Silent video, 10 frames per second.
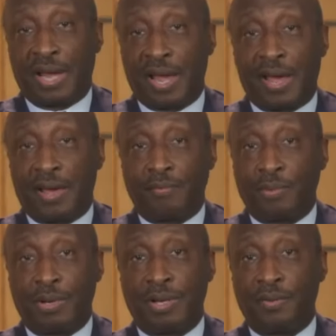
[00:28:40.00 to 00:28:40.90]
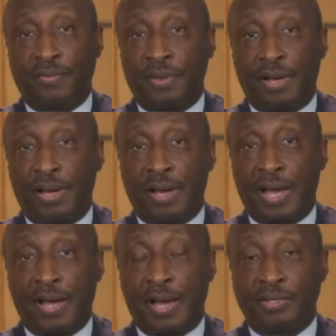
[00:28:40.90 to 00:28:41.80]
had was
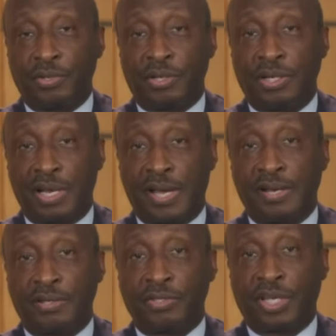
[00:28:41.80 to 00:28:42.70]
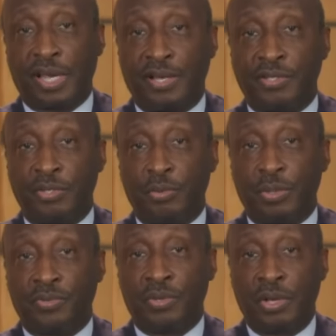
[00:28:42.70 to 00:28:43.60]
I took a client's case who
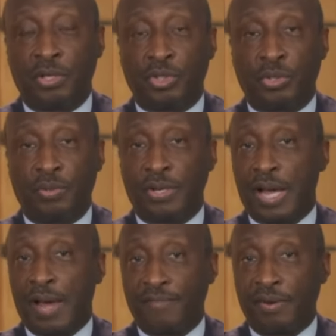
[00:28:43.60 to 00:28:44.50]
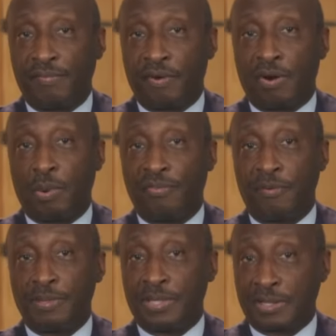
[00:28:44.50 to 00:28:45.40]
was not very far away
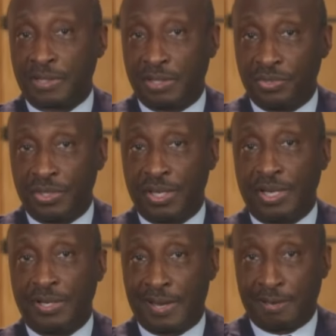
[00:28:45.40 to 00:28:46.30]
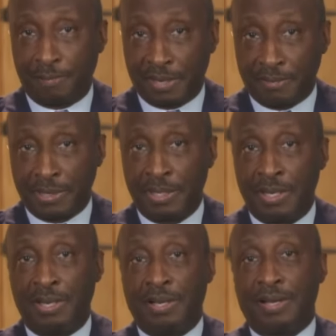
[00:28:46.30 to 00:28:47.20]
from his execution date in Alabama.
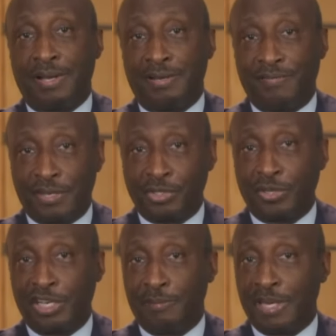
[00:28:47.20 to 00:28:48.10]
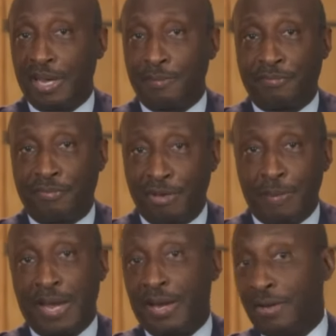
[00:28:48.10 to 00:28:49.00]
And eventually he became a free
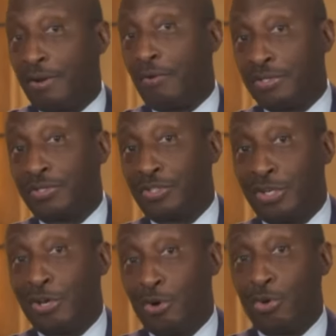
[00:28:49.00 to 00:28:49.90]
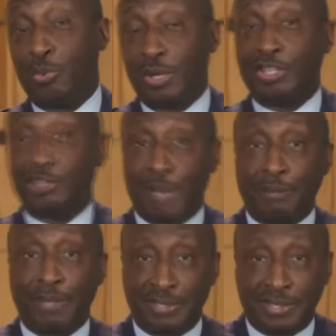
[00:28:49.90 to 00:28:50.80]
man. I know as a CEO, you wouldn't
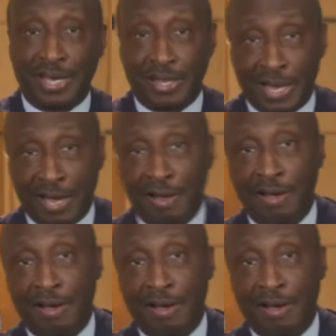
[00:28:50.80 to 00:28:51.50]
expect me to say that,